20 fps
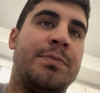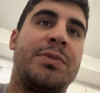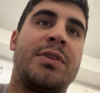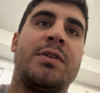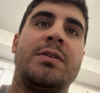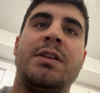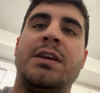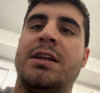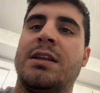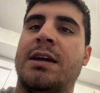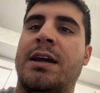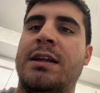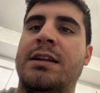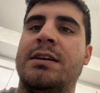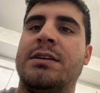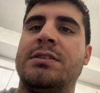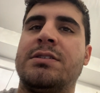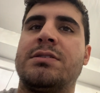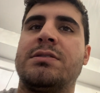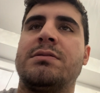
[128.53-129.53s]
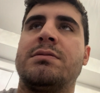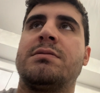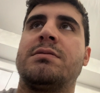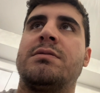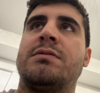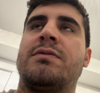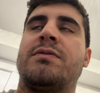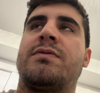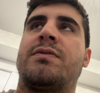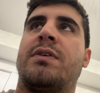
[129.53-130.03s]
Leonidas
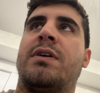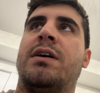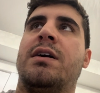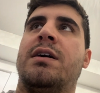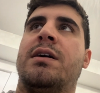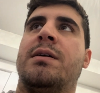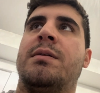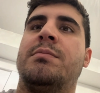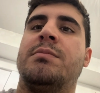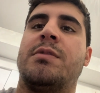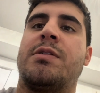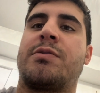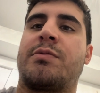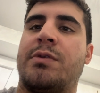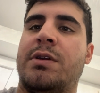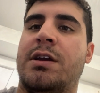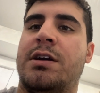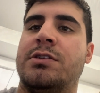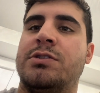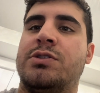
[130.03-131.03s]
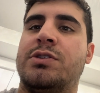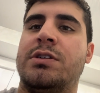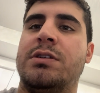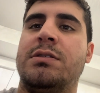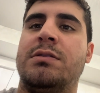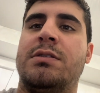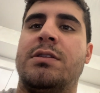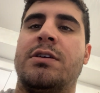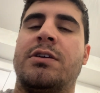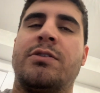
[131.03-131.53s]
from 300,
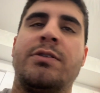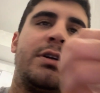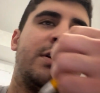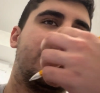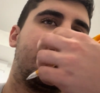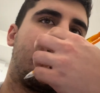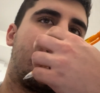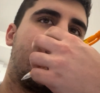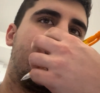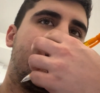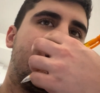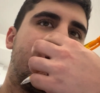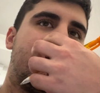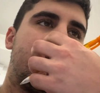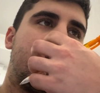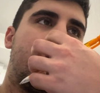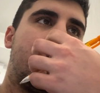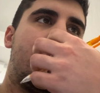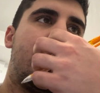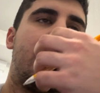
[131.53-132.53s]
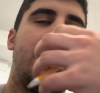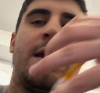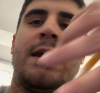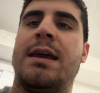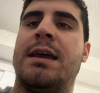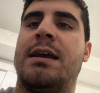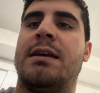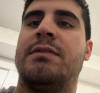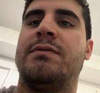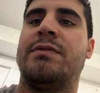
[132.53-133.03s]
the Greek Spartans,
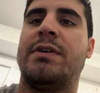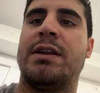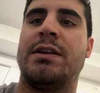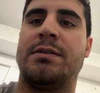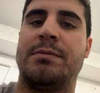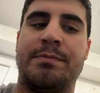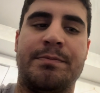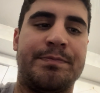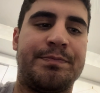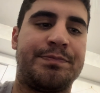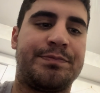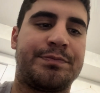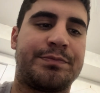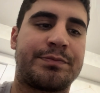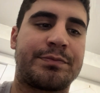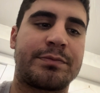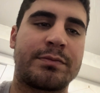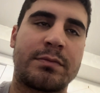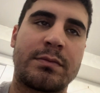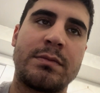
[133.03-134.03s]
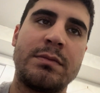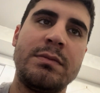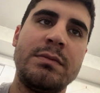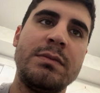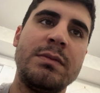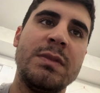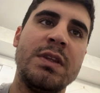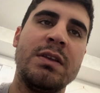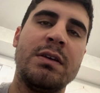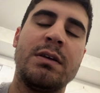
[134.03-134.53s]
and Venom.
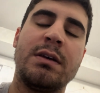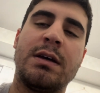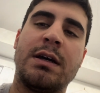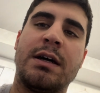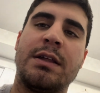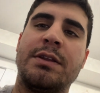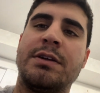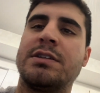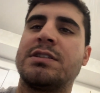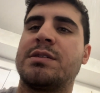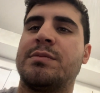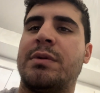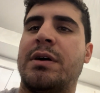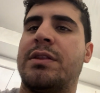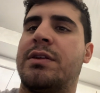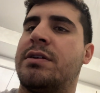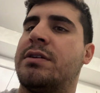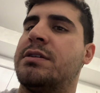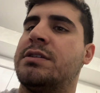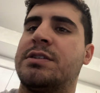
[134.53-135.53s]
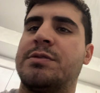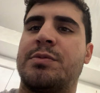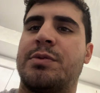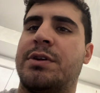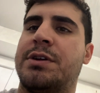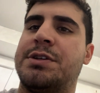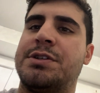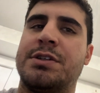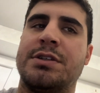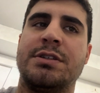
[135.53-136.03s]
There's some other
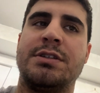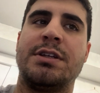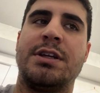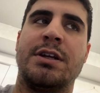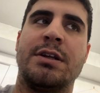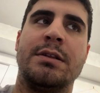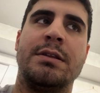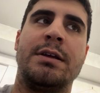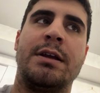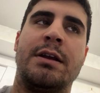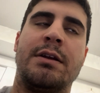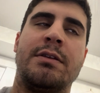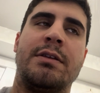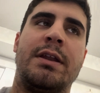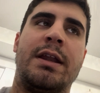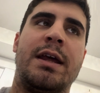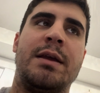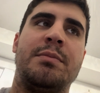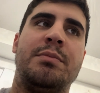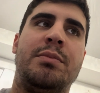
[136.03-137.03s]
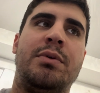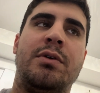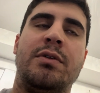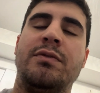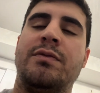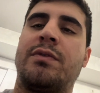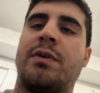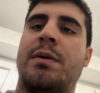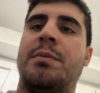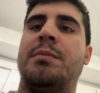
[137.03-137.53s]
inspirations here and there that I pulled
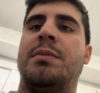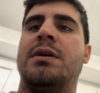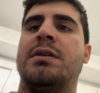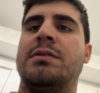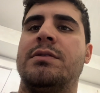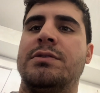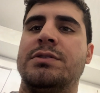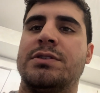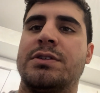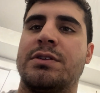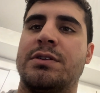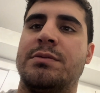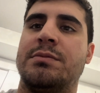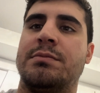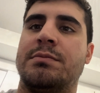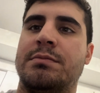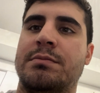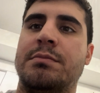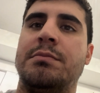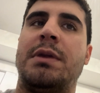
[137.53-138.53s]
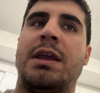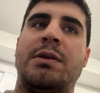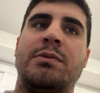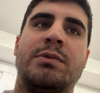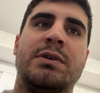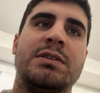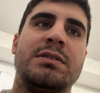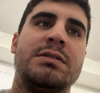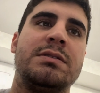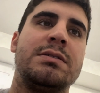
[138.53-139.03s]
from, but those are the main
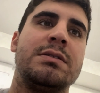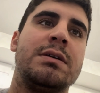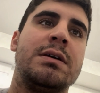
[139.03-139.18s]
ones.